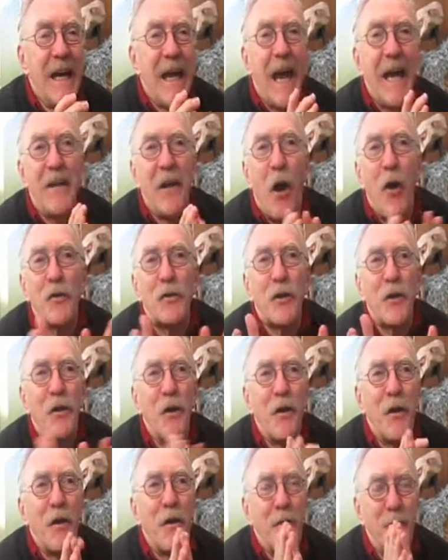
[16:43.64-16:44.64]
And
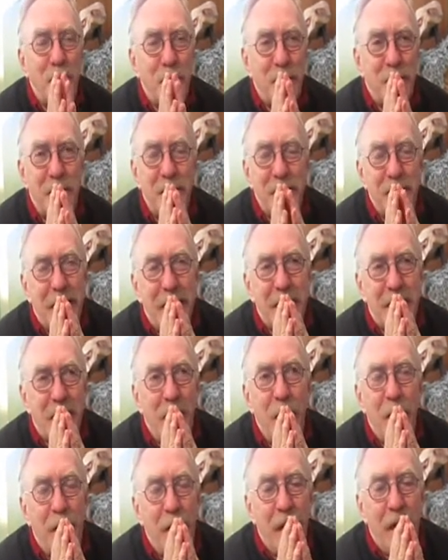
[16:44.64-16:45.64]
also, that's
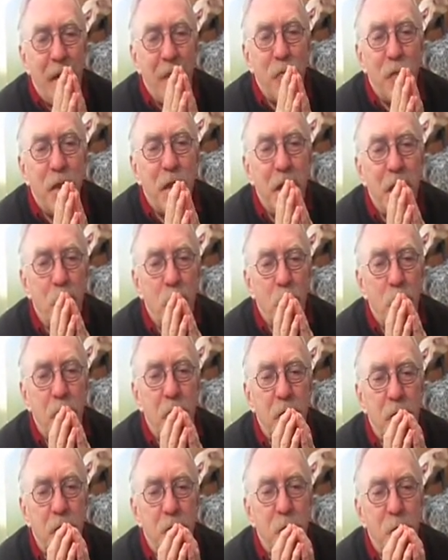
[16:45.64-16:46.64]
all. Every year we
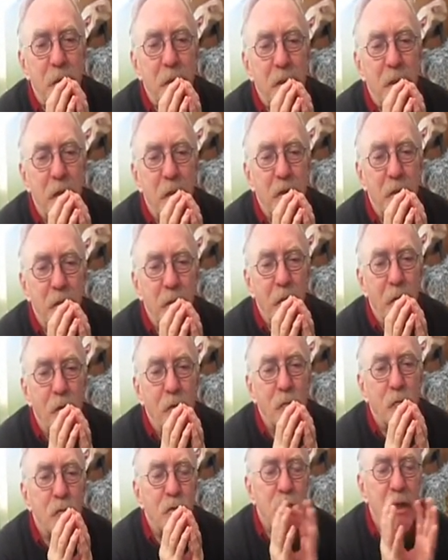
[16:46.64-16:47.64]
are doing on